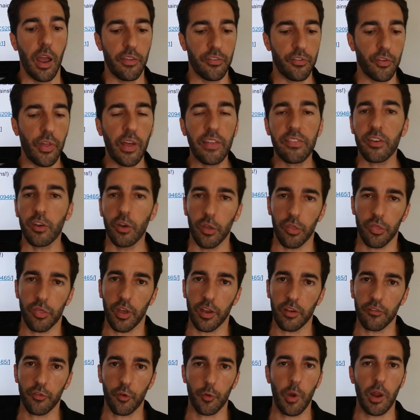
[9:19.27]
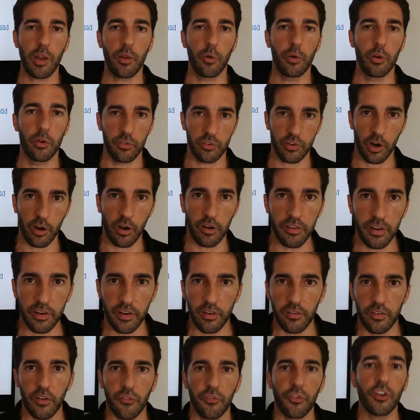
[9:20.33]
And so that's a good thing for anyone who's
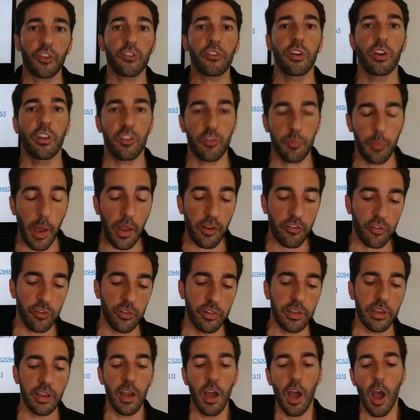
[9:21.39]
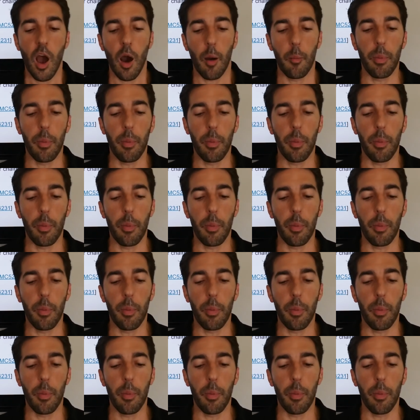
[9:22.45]
carnitine deficient especially.